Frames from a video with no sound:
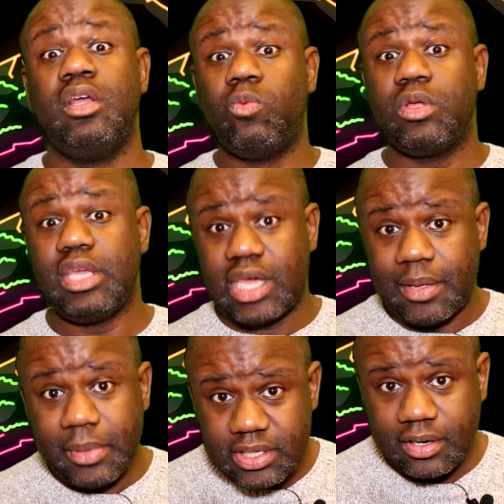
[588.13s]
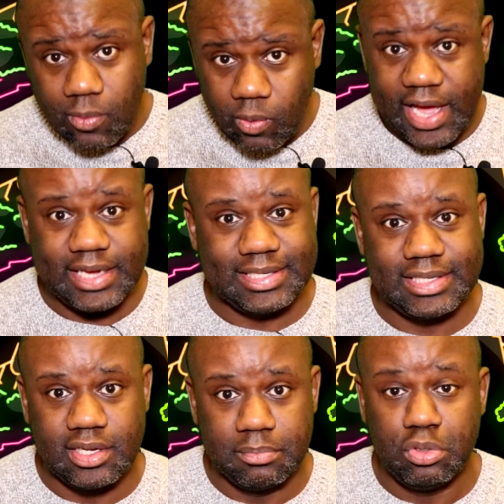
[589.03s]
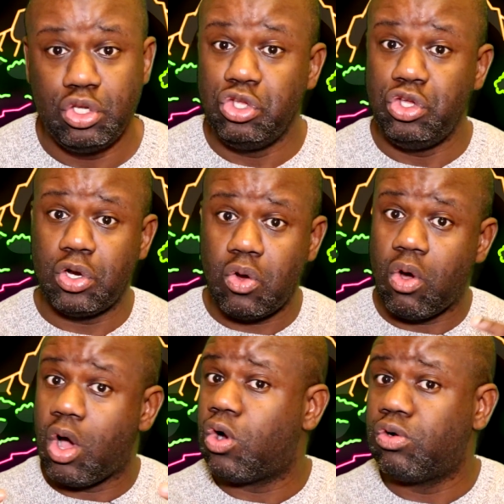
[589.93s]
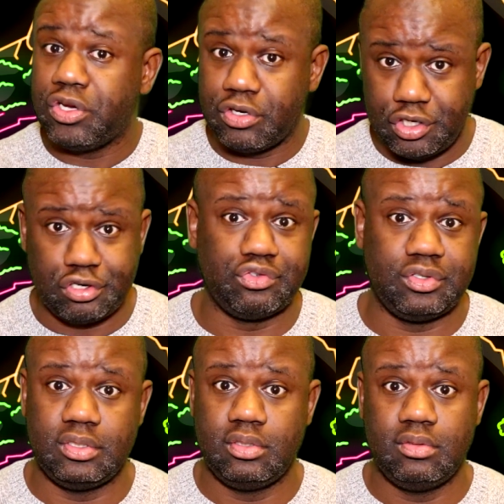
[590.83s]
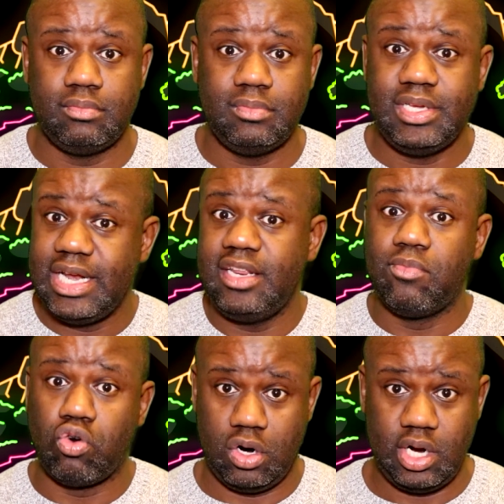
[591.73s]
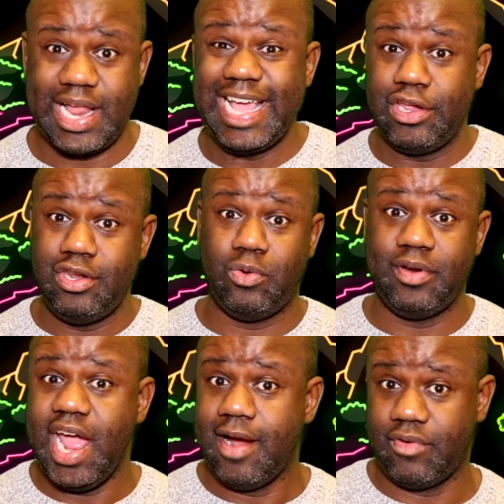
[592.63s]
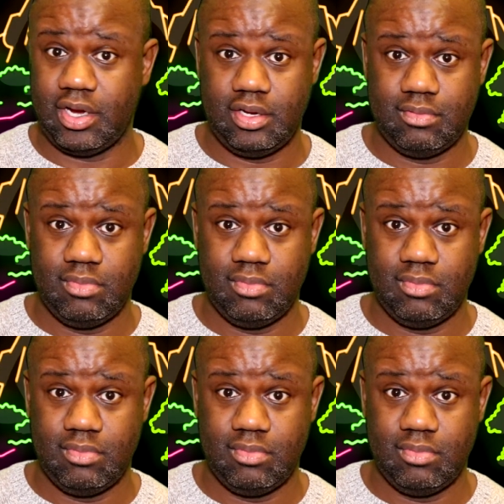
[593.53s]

When you come into the West, you don't own your children anymore like you do in Africa.